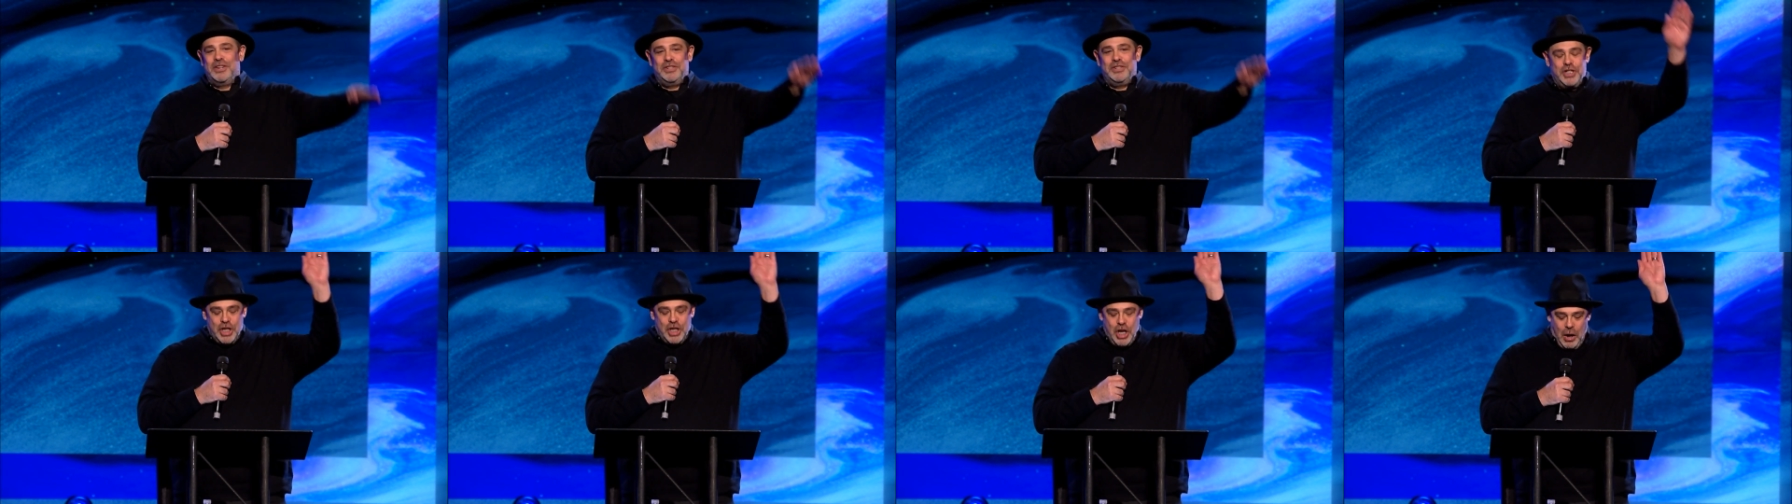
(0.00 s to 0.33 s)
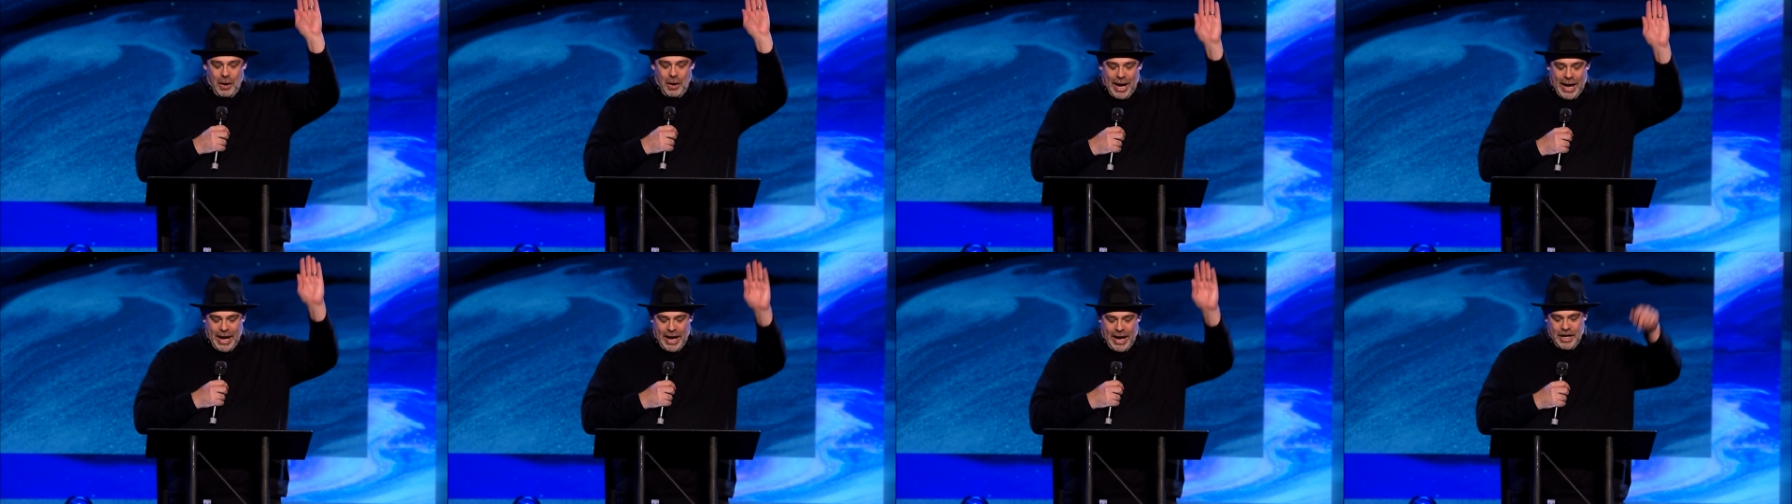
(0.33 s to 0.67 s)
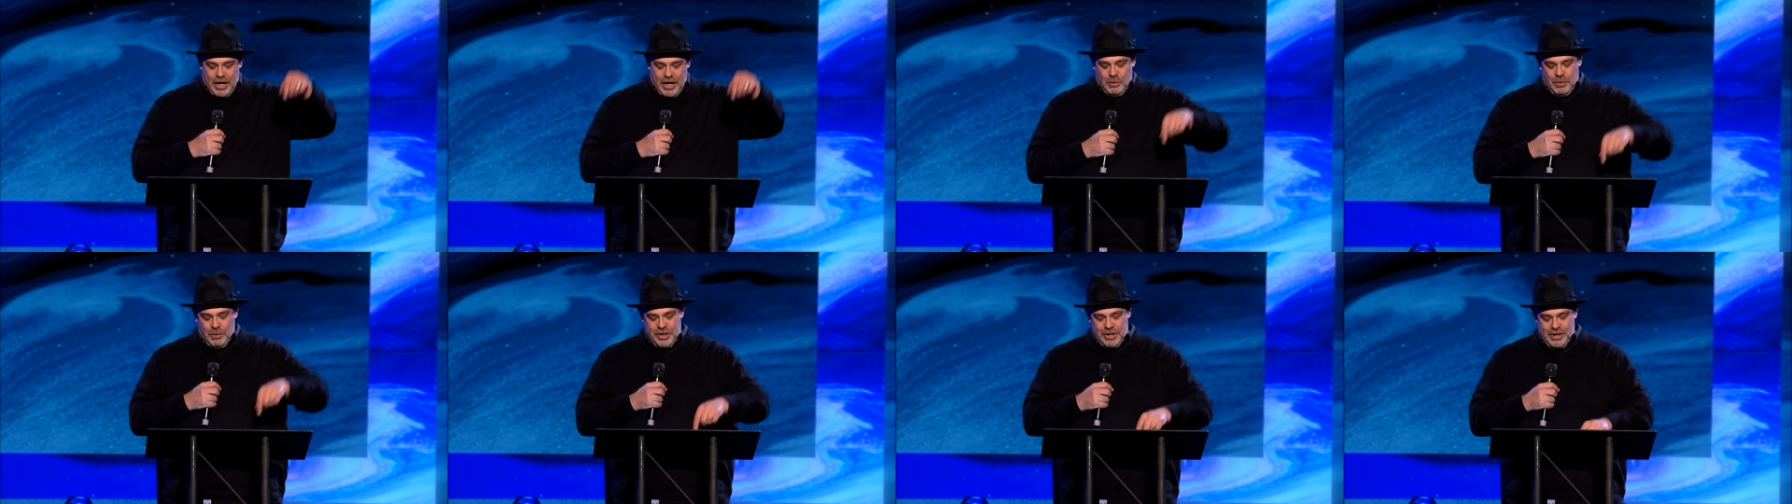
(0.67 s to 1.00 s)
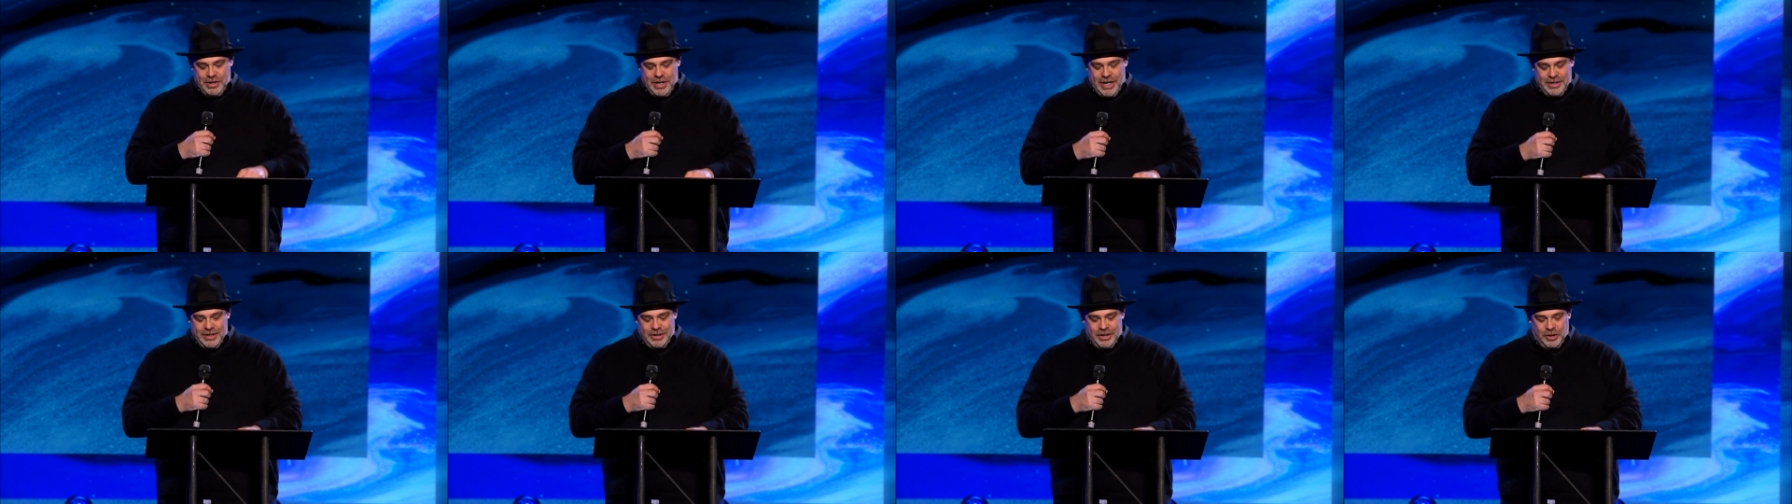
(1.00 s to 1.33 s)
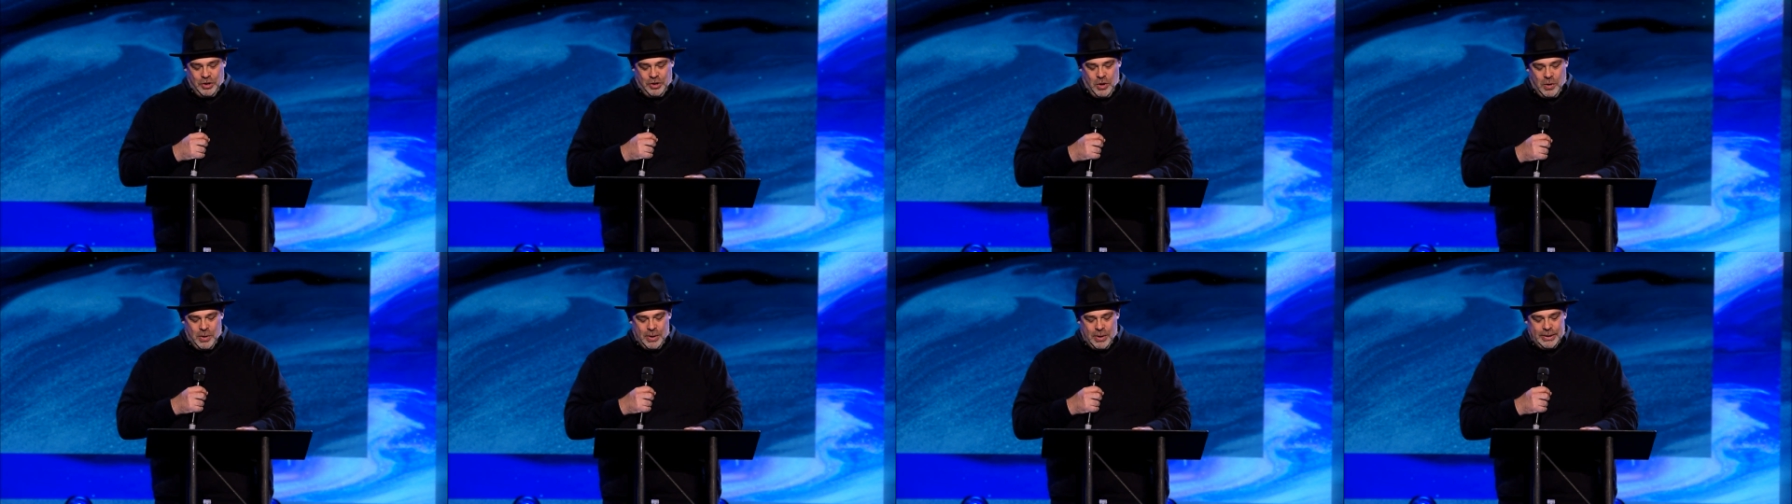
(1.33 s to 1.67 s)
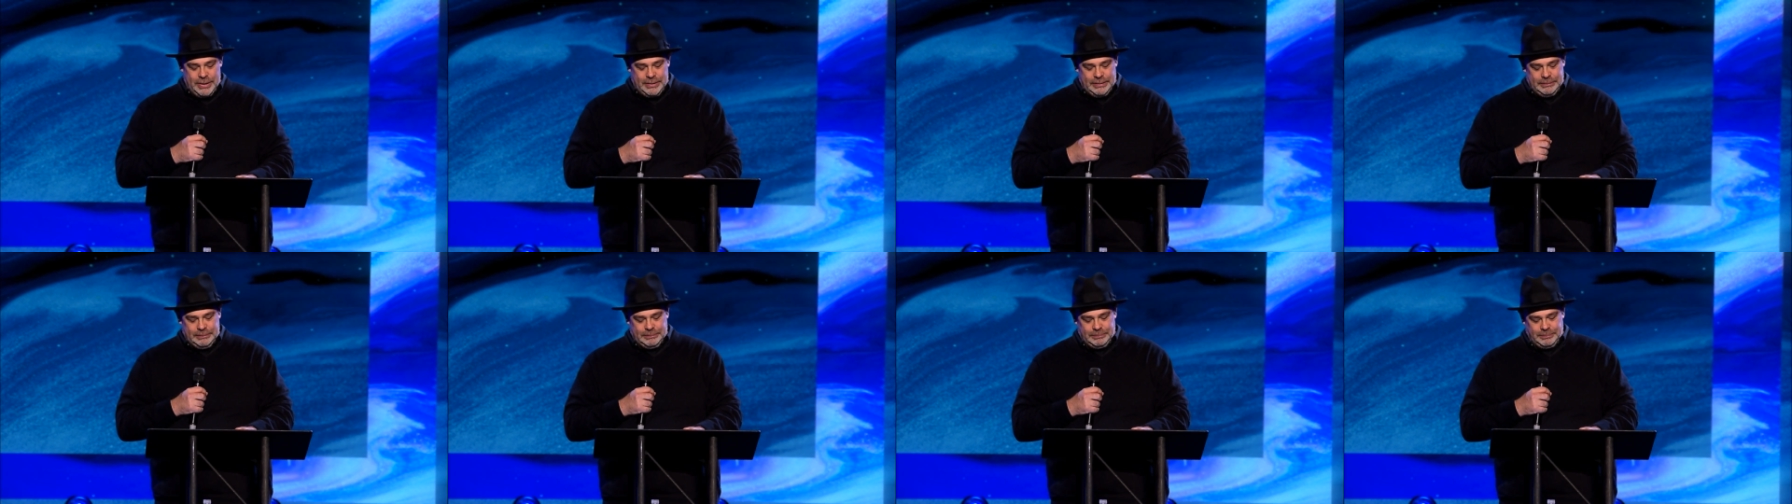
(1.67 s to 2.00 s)
to go higher when you're in the
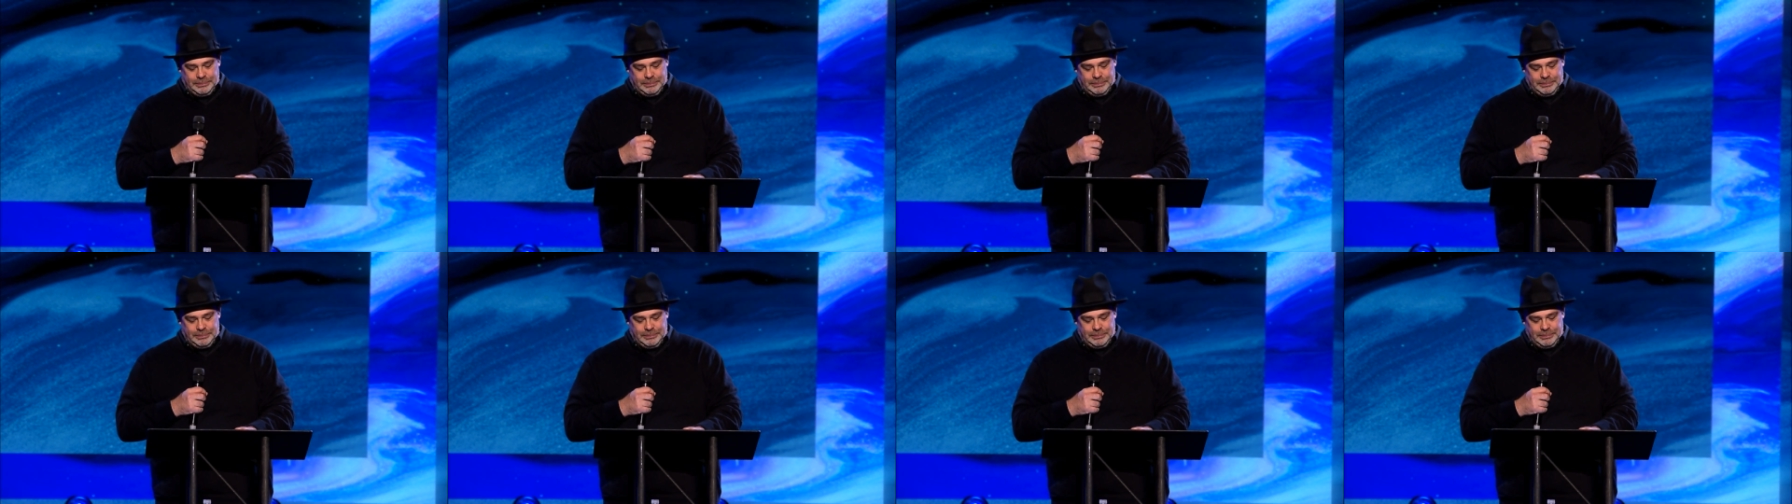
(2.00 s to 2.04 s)
Lord.